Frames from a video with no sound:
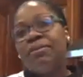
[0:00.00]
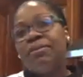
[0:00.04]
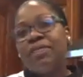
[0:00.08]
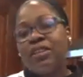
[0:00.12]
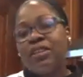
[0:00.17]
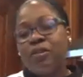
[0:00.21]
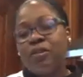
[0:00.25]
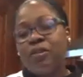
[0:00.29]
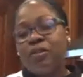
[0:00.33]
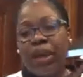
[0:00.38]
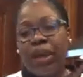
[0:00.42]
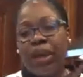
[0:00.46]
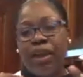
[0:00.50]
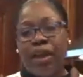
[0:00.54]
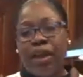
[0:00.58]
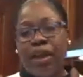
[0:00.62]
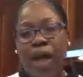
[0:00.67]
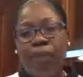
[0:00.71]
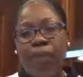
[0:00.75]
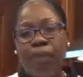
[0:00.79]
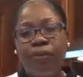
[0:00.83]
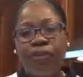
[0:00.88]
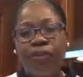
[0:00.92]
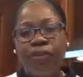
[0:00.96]
this big
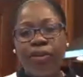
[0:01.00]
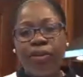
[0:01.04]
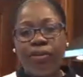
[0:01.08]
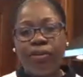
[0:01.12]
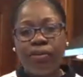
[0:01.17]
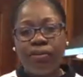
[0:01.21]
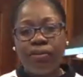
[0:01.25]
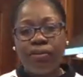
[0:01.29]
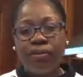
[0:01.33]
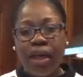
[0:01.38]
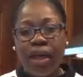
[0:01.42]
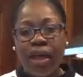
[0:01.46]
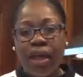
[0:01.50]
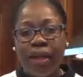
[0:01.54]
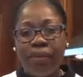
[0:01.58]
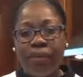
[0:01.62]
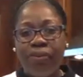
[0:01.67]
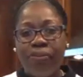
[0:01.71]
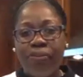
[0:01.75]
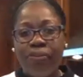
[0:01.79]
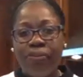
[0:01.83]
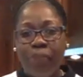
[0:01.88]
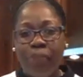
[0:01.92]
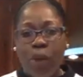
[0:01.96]
comfort
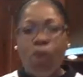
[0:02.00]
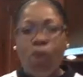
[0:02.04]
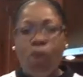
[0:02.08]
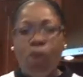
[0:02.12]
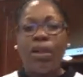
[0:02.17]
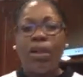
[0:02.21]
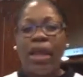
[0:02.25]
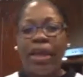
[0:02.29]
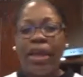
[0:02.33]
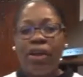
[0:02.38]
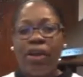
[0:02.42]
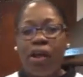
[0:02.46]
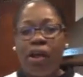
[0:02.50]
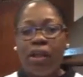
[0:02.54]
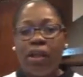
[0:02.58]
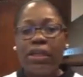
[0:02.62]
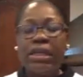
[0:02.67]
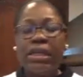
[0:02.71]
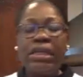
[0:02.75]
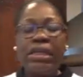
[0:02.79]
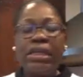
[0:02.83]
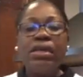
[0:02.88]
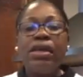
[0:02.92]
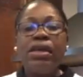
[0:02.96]
bowl, I call
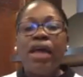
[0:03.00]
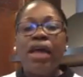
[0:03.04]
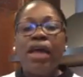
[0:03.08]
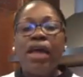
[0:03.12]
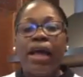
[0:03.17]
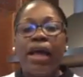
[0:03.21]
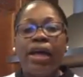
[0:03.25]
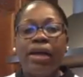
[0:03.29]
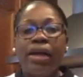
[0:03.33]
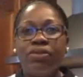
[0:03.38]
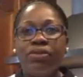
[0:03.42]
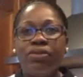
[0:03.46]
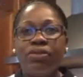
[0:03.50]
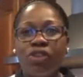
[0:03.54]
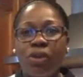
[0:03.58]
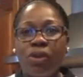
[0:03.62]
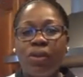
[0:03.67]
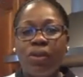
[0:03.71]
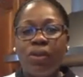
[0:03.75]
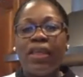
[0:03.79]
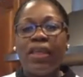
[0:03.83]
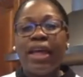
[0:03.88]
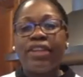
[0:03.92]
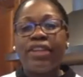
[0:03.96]
it. So
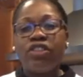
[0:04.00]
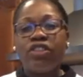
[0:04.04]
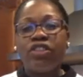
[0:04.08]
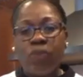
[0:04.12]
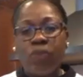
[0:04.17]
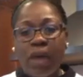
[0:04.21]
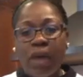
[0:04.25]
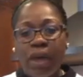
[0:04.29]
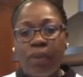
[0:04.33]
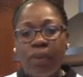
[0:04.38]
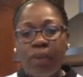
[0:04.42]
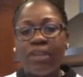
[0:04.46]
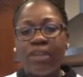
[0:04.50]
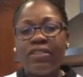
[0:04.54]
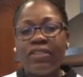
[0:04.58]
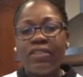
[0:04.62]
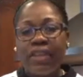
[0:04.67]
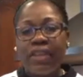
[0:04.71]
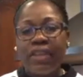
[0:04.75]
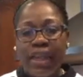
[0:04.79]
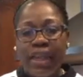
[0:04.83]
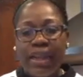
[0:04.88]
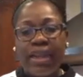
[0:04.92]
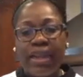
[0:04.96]
that's why, once
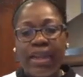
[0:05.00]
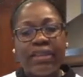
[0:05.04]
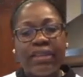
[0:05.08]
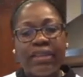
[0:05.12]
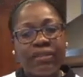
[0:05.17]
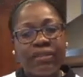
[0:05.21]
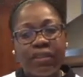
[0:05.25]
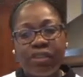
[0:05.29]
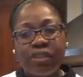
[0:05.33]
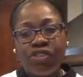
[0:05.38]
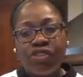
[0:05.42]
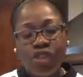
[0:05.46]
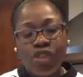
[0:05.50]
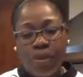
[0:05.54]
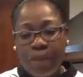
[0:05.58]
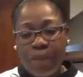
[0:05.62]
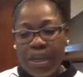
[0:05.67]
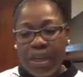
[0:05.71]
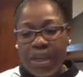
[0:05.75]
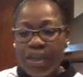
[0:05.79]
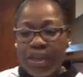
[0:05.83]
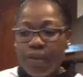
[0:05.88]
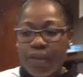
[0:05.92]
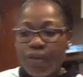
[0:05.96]
again, it's so
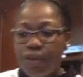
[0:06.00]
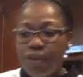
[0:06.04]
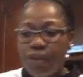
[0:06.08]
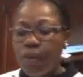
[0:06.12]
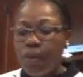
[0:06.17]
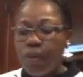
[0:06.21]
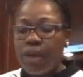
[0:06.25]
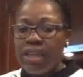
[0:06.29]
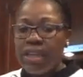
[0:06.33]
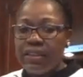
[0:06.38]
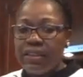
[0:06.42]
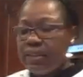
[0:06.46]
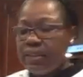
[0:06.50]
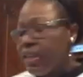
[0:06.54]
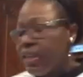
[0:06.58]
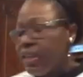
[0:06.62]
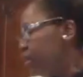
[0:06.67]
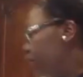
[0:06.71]
many different ways to eat